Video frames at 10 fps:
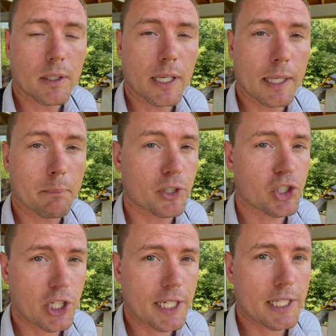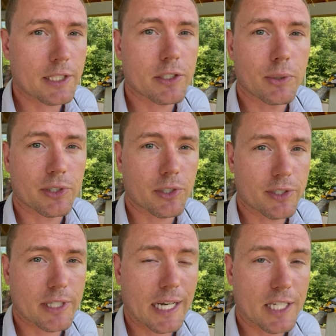and machined to a certain
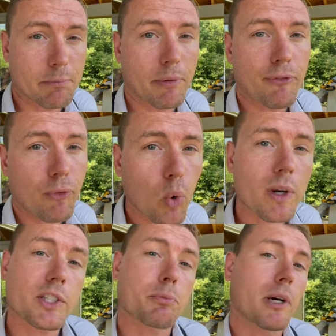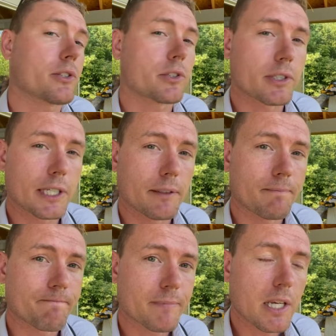size before it's pressure treated.
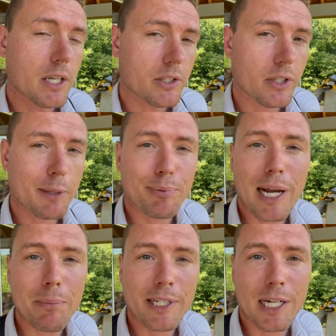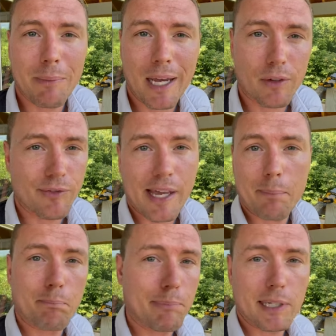So they probably come out of
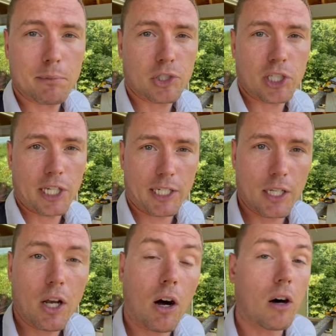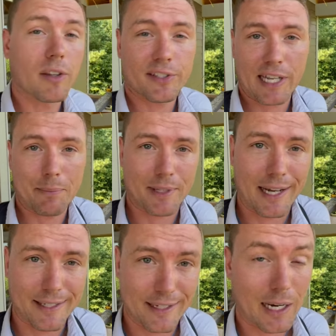that big machine all the same
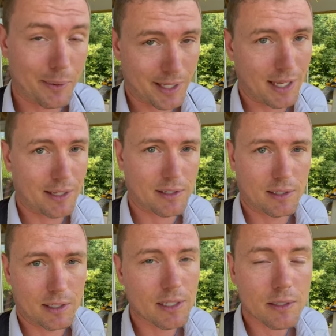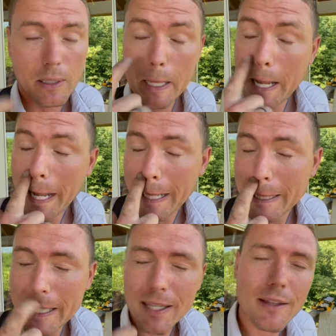size, I would guess at least. And
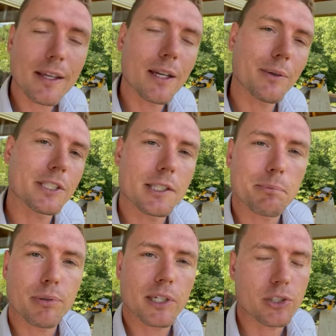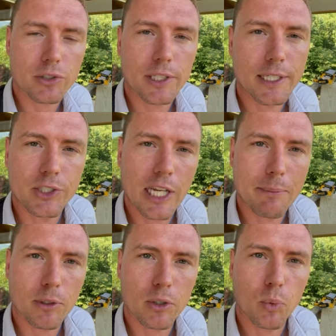then they go into the pressure treating
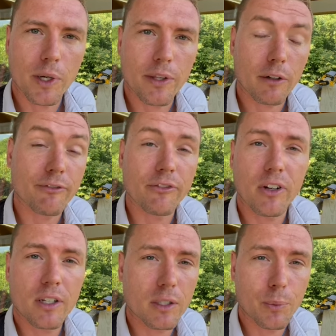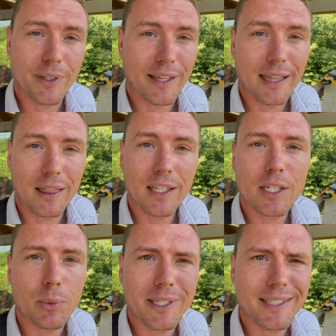chamber where they're flooded with a
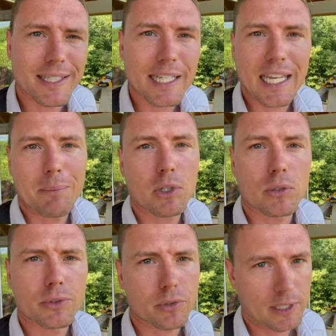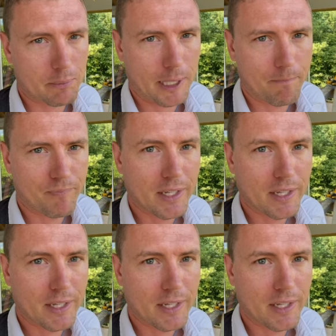liquid chemical treatment